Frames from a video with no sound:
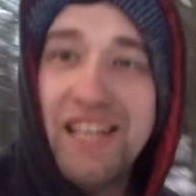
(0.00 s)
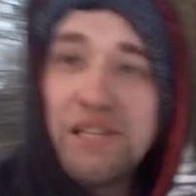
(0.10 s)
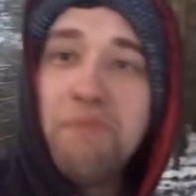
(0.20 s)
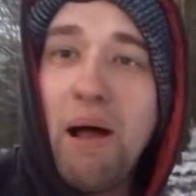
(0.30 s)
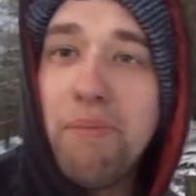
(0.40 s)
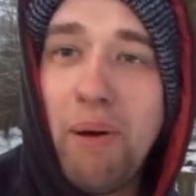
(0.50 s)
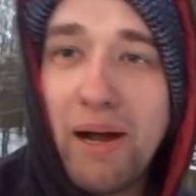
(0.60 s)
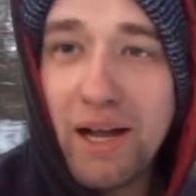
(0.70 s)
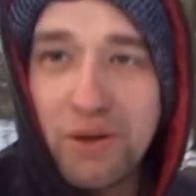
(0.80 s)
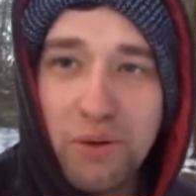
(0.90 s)
some
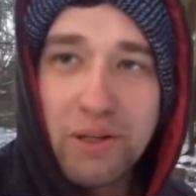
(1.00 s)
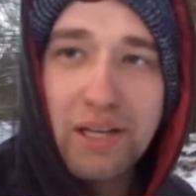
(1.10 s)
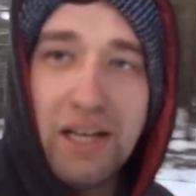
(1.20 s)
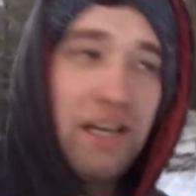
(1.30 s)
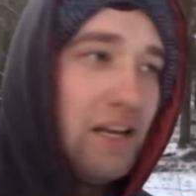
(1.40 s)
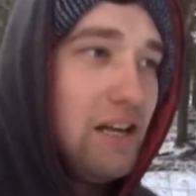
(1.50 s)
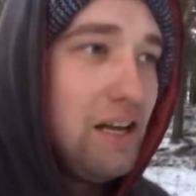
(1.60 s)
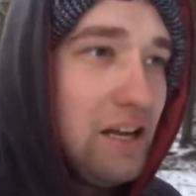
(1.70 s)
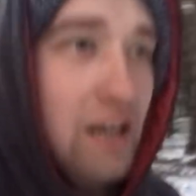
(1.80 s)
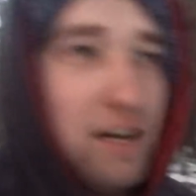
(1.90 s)
alpaca gold.
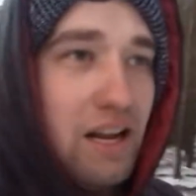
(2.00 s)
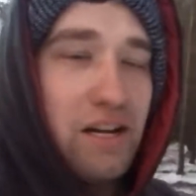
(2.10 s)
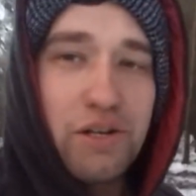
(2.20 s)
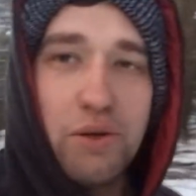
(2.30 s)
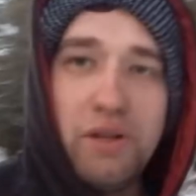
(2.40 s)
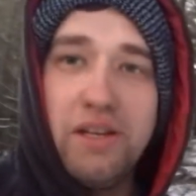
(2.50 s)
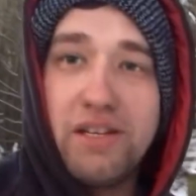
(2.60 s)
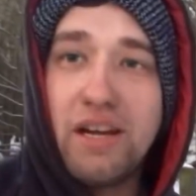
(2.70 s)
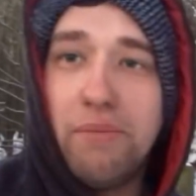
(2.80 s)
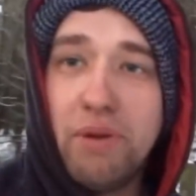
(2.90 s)
Let's show you, this
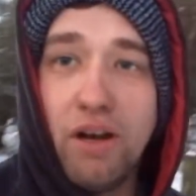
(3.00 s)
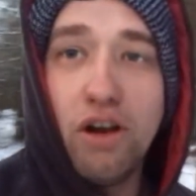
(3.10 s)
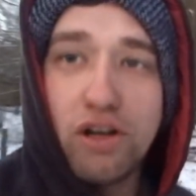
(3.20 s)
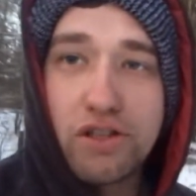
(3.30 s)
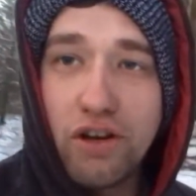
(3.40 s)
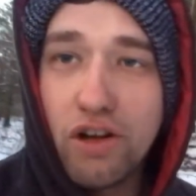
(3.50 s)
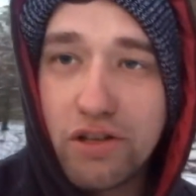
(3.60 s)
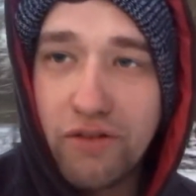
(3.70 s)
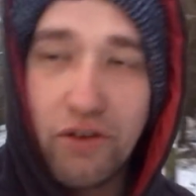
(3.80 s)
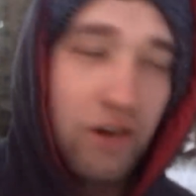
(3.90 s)
is going to be lots and
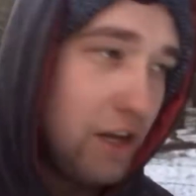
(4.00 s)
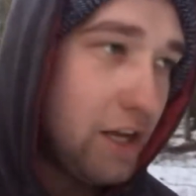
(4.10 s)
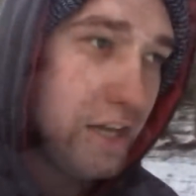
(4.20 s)
lots of fun.